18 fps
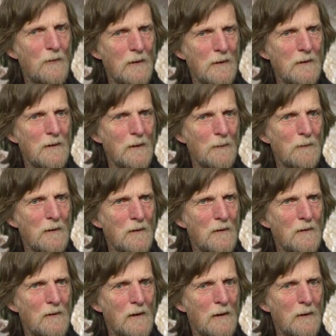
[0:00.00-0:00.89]
very tempting
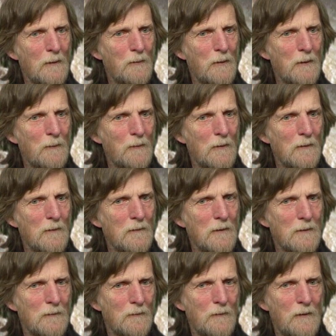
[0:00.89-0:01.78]
to say to people,
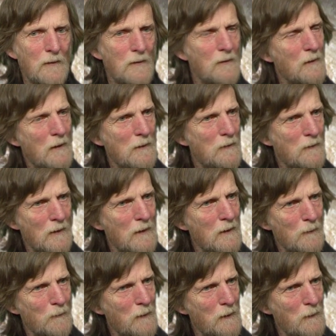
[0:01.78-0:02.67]
look, just eat,
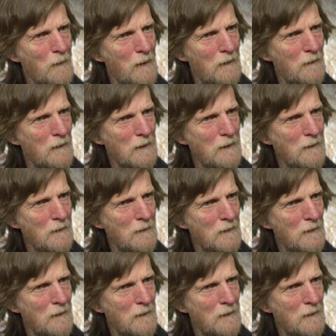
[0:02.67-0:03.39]
drink and be merry